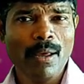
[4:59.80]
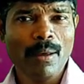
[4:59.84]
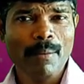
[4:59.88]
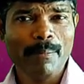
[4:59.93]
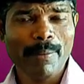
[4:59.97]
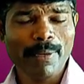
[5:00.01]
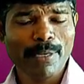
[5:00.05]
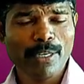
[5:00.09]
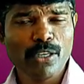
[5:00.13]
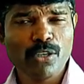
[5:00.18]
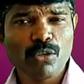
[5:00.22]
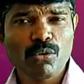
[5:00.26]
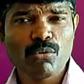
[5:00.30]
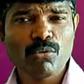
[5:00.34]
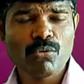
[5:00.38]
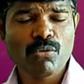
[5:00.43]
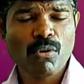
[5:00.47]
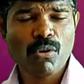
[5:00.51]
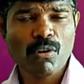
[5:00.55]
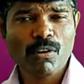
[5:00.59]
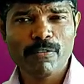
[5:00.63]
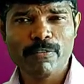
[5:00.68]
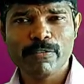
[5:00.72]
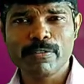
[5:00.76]
making use
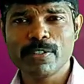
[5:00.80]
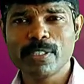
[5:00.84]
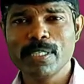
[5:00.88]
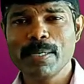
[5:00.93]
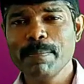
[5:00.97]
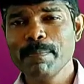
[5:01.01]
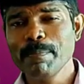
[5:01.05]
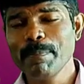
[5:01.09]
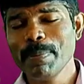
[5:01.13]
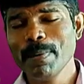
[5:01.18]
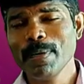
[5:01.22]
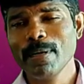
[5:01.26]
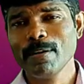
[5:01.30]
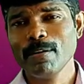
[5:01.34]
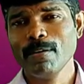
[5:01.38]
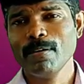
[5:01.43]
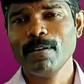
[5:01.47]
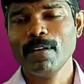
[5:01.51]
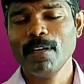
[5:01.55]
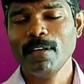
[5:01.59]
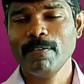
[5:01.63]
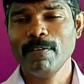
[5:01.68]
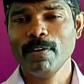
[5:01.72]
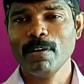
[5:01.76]
of simple
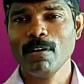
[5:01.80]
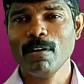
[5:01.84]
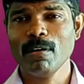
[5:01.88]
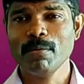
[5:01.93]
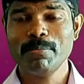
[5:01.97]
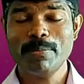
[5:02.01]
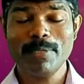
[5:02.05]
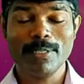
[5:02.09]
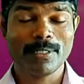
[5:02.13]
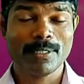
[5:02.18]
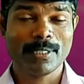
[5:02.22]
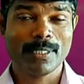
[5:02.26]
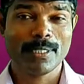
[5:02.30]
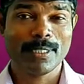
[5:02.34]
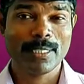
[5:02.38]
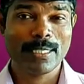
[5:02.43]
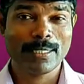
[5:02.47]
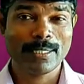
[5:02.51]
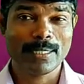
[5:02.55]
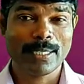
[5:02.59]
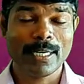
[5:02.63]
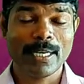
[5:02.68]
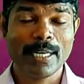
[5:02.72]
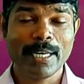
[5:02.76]
non-living objects such
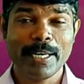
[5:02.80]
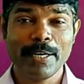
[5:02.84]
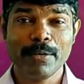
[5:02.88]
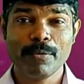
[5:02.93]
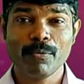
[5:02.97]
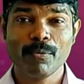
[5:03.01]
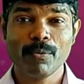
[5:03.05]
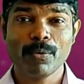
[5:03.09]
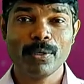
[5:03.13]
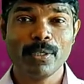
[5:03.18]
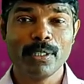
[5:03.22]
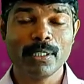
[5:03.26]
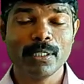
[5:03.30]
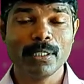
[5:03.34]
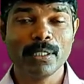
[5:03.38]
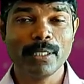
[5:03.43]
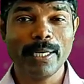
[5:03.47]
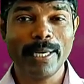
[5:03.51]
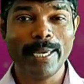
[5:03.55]
as sunlight, water,